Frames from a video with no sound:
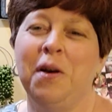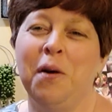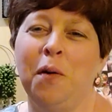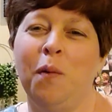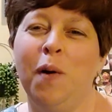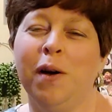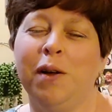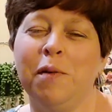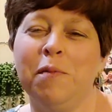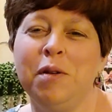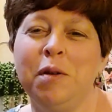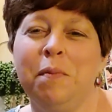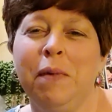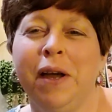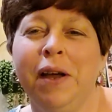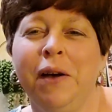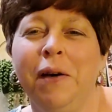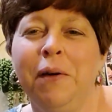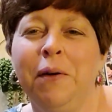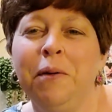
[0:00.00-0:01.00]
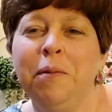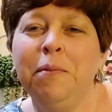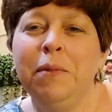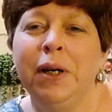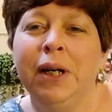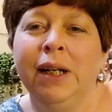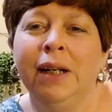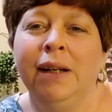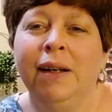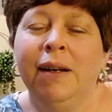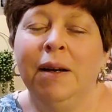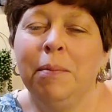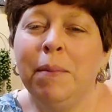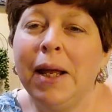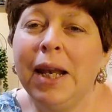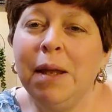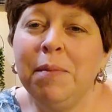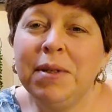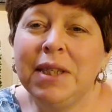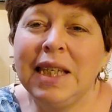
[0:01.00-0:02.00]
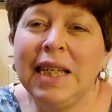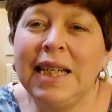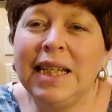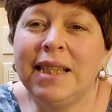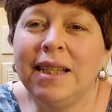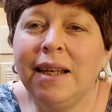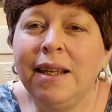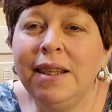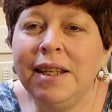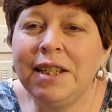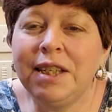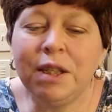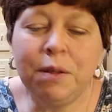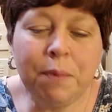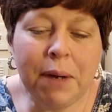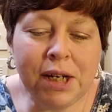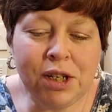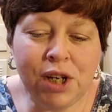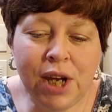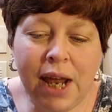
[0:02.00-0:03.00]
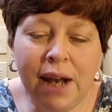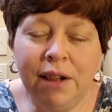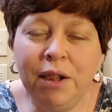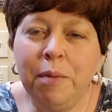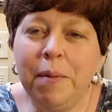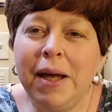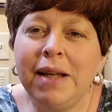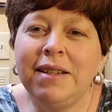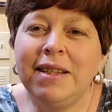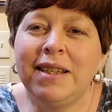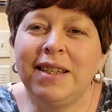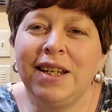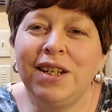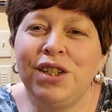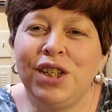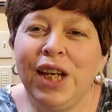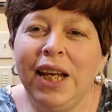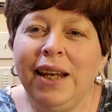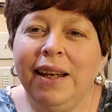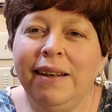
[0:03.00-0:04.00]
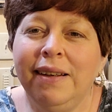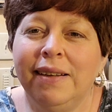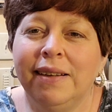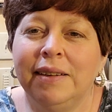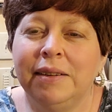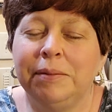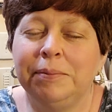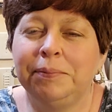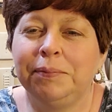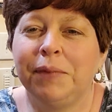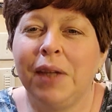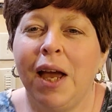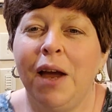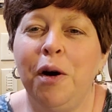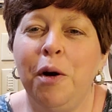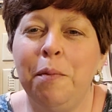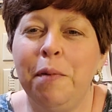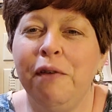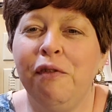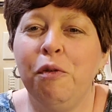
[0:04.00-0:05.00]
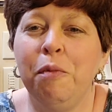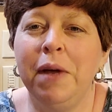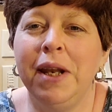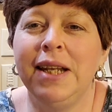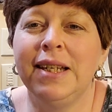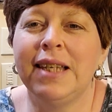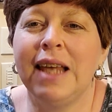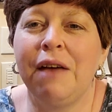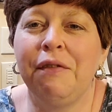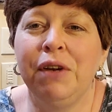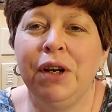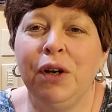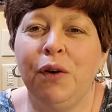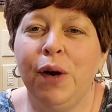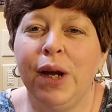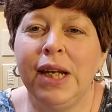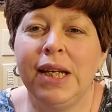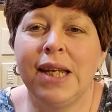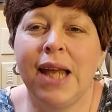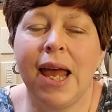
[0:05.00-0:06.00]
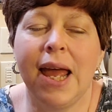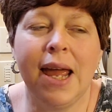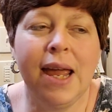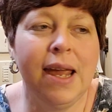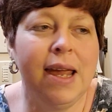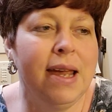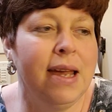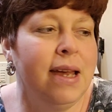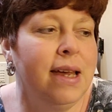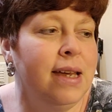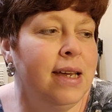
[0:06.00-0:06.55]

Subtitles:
Welcome to my home. My name is Lisa and this is my channel about stitching. I hope everybody's having a great day.